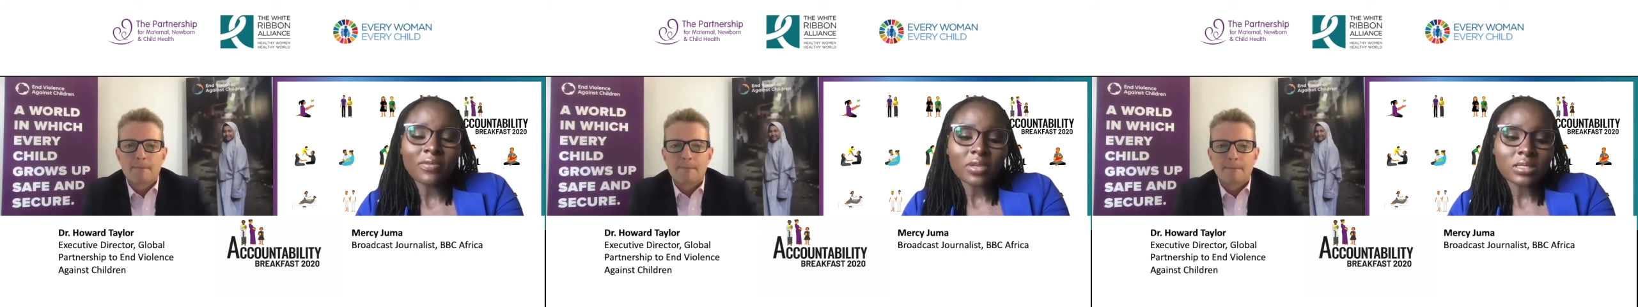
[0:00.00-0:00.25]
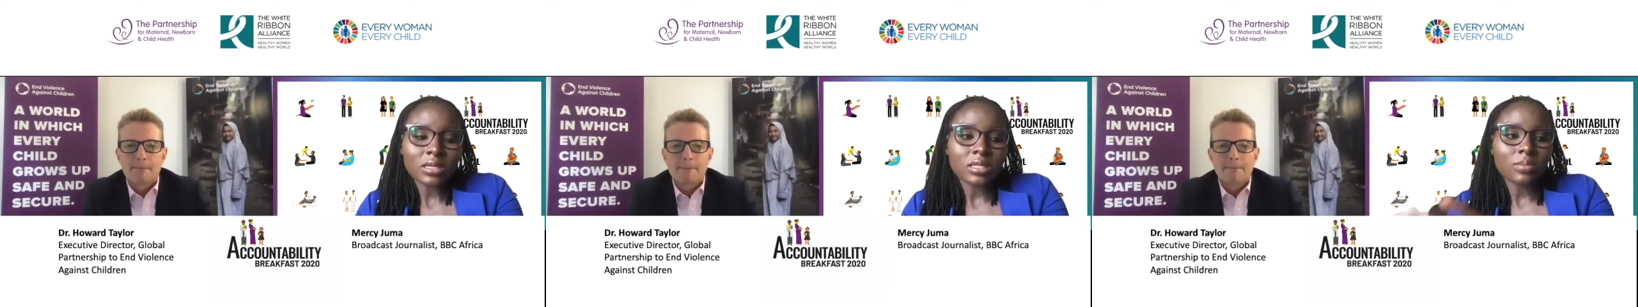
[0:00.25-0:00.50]

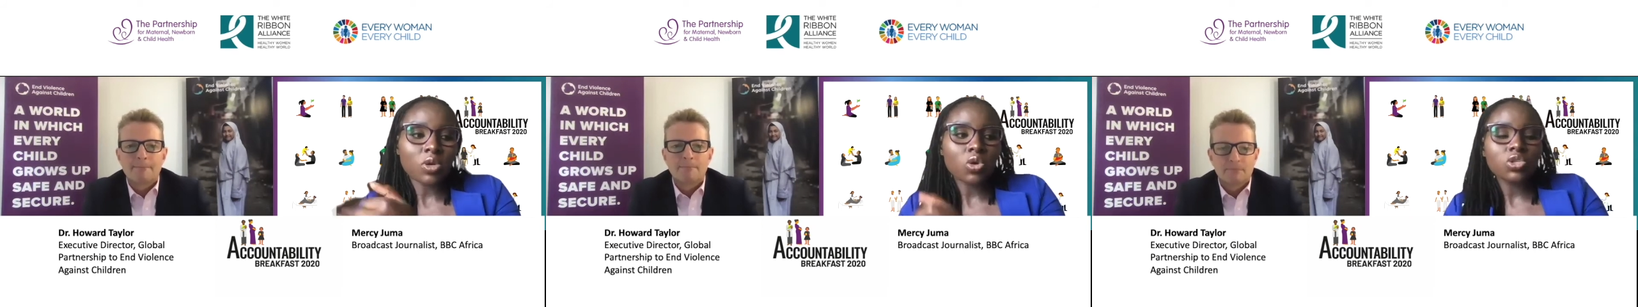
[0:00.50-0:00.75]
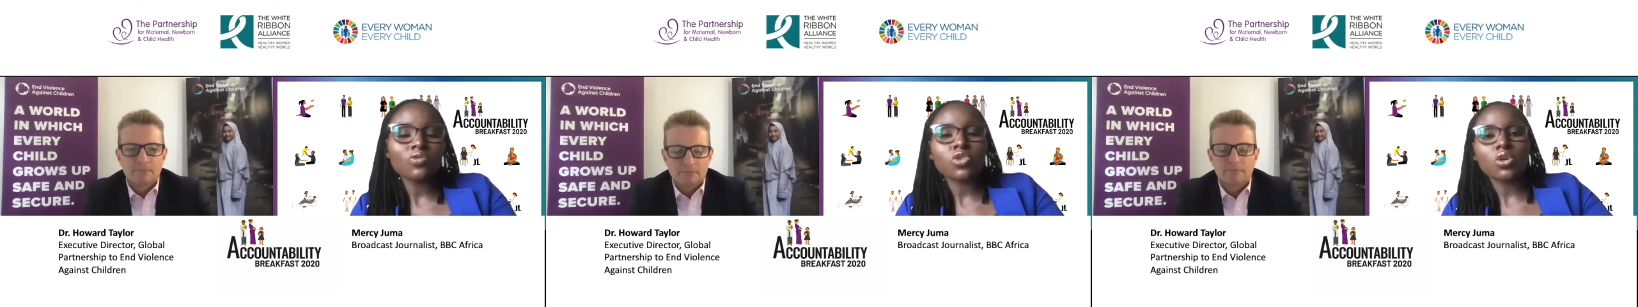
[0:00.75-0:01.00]
Speaker 1: sector because
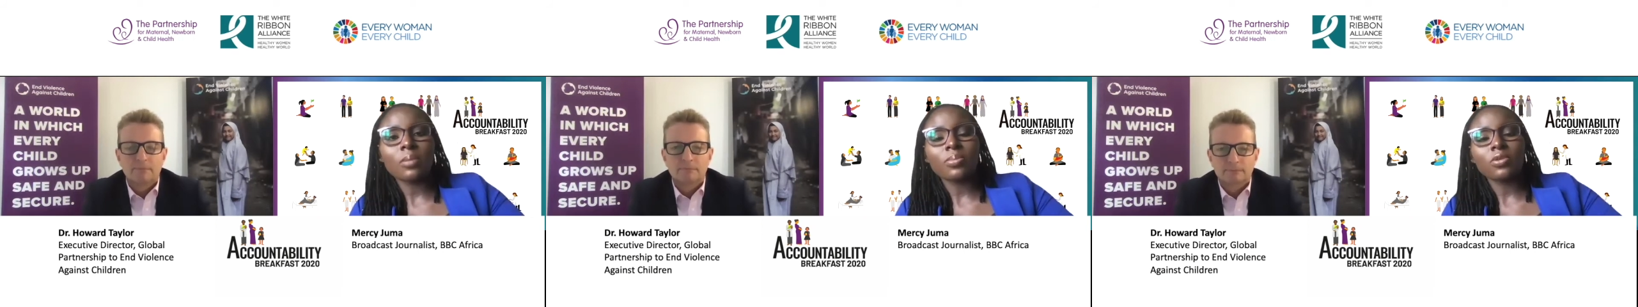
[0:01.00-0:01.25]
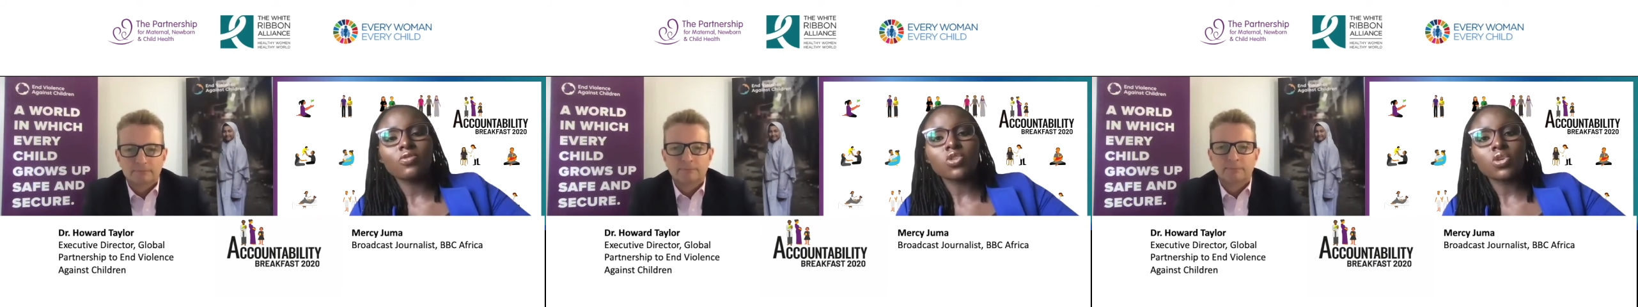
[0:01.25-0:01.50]
you've talked
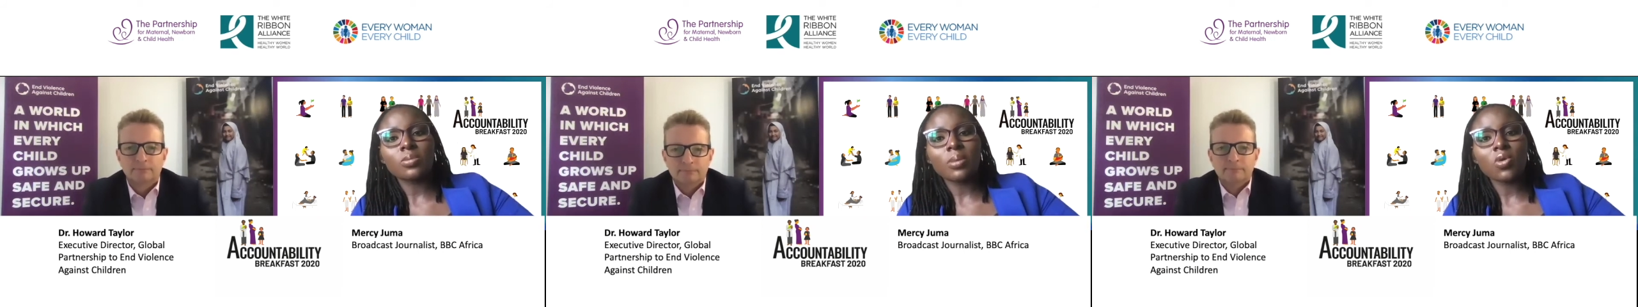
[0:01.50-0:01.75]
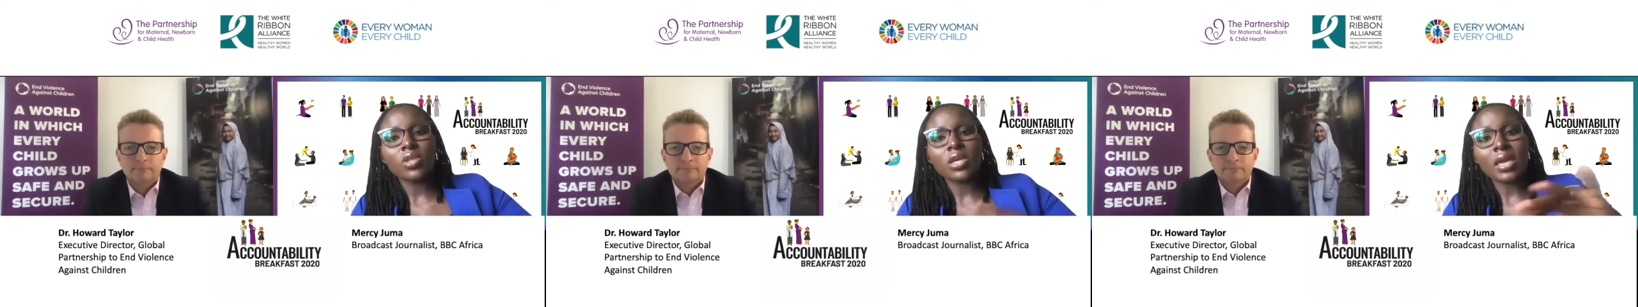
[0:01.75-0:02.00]
you've talked about
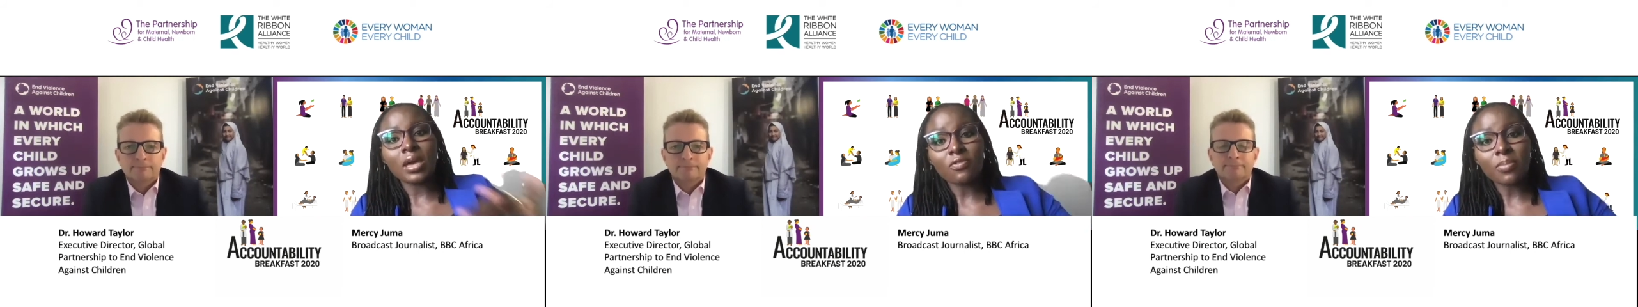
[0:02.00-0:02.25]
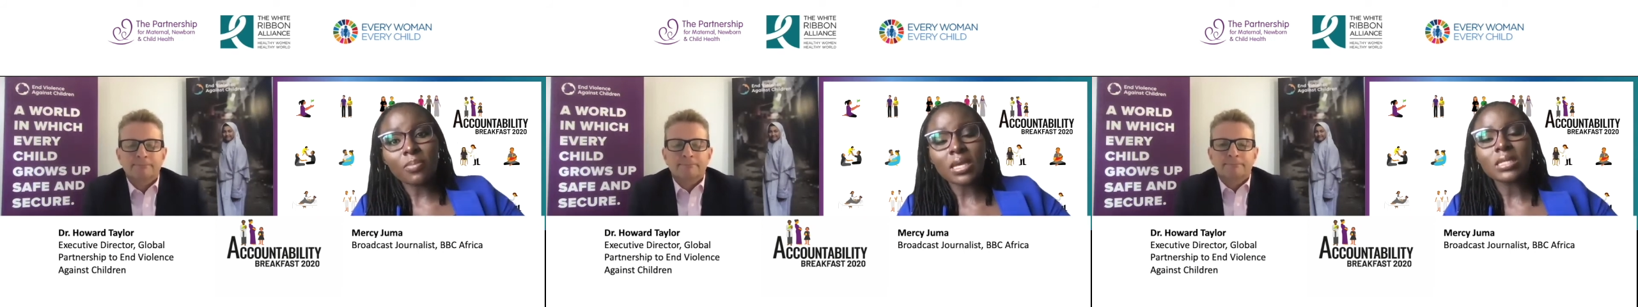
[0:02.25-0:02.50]
the
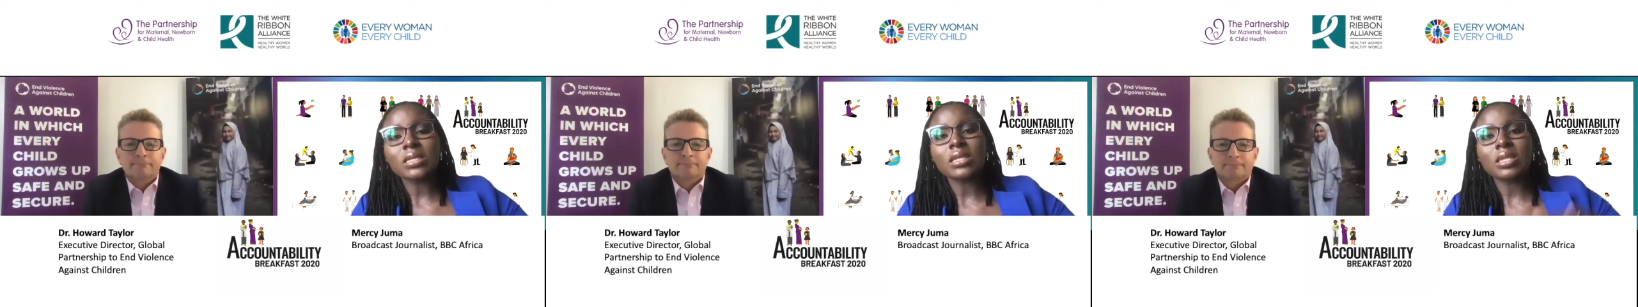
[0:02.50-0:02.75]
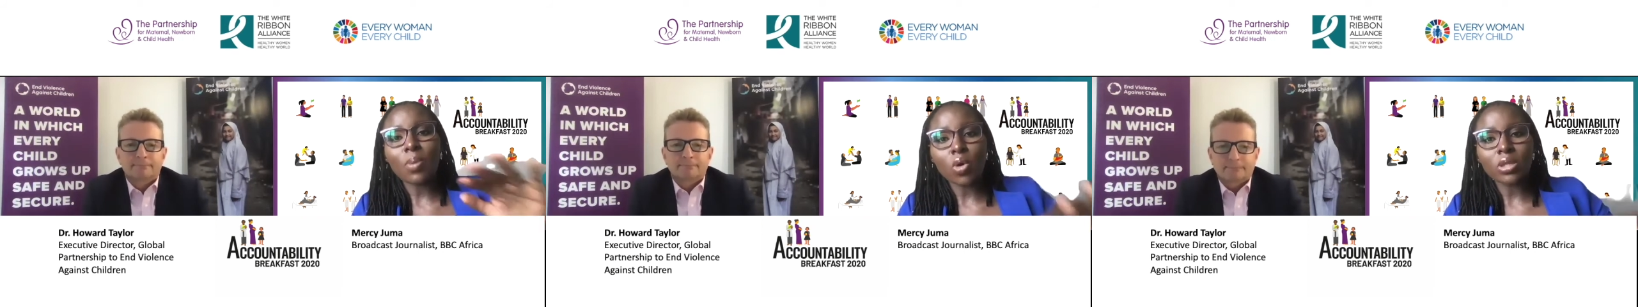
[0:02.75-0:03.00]
government and the
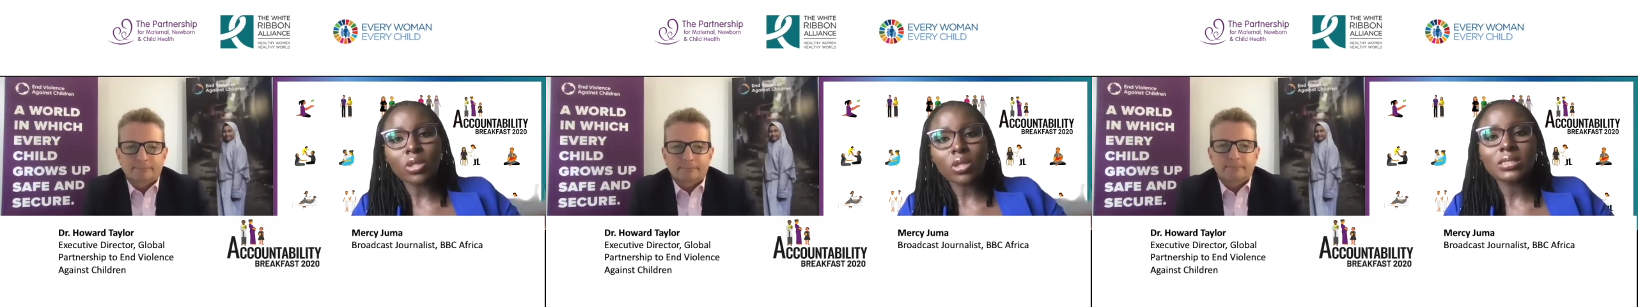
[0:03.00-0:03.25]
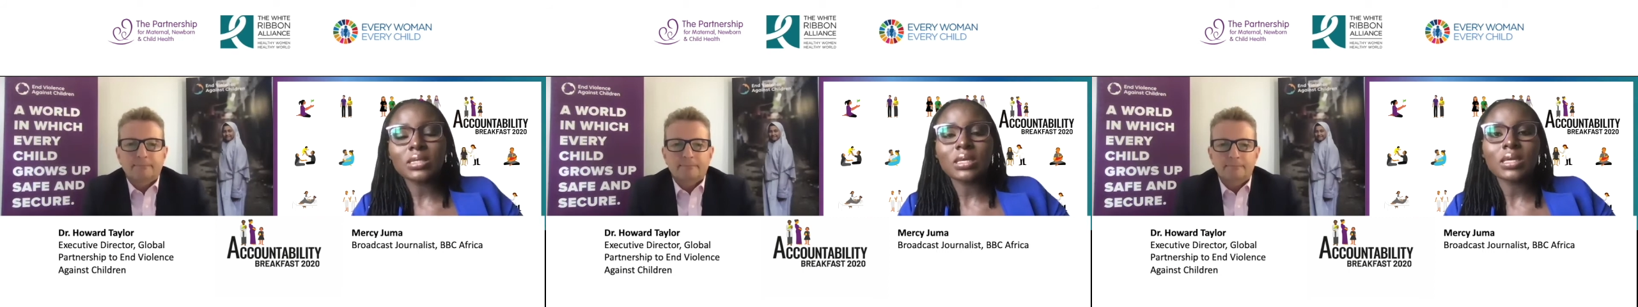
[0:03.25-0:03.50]

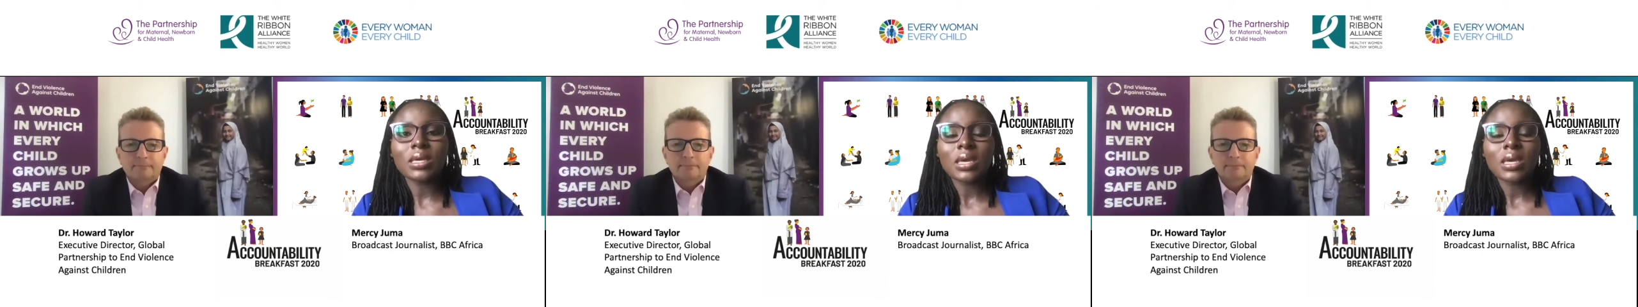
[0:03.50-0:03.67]
policy